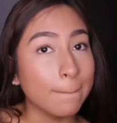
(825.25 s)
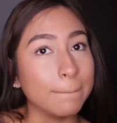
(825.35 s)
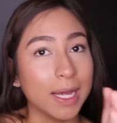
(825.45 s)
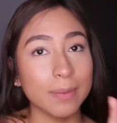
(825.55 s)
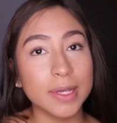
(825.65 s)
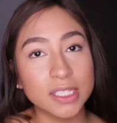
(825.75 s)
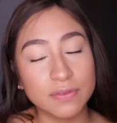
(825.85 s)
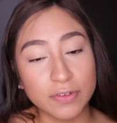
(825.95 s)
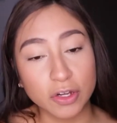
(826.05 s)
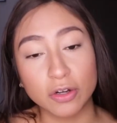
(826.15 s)
My
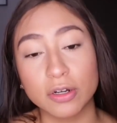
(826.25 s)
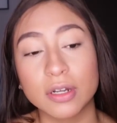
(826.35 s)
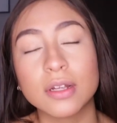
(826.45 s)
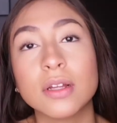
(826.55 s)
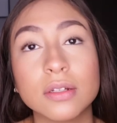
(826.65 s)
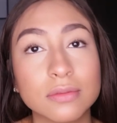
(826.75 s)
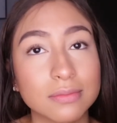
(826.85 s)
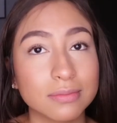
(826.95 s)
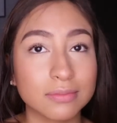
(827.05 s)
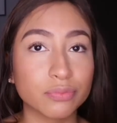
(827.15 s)
biggest fear
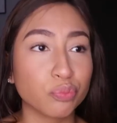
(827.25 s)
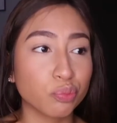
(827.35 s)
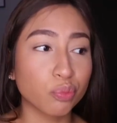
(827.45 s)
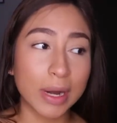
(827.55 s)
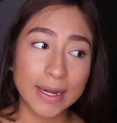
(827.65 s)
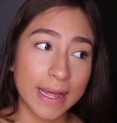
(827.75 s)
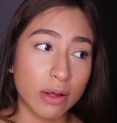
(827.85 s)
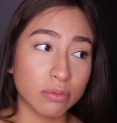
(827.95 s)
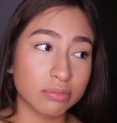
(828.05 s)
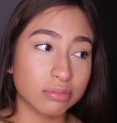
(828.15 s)
right
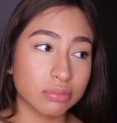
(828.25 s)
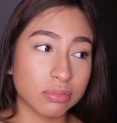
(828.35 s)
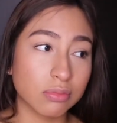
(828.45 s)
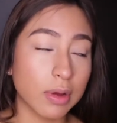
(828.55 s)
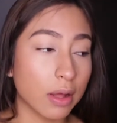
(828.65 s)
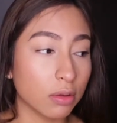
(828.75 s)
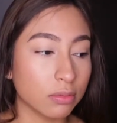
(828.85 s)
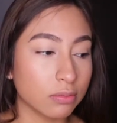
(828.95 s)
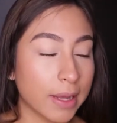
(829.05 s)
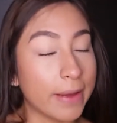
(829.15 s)
now,
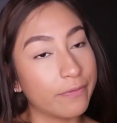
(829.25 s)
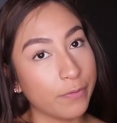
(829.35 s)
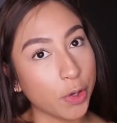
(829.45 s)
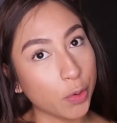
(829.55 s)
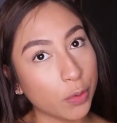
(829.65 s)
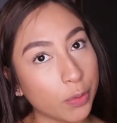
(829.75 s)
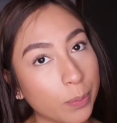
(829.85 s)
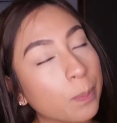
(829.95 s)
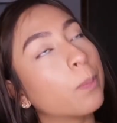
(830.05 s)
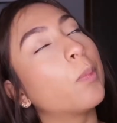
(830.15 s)
well, I have a few.
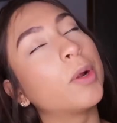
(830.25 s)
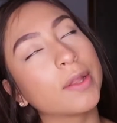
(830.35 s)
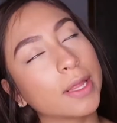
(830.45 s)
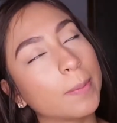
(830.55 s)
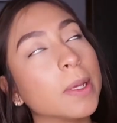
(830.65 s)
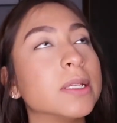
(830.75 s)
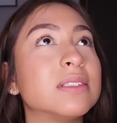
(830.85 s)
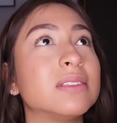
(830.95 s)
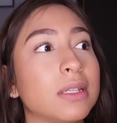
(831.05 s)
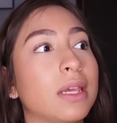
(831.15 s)
One of them
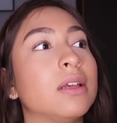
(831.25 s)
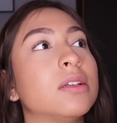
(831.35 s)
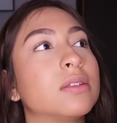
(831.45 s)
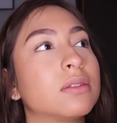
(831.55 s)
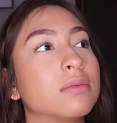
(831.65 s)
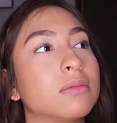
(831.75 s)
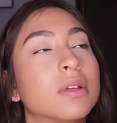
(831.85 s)
is snakes.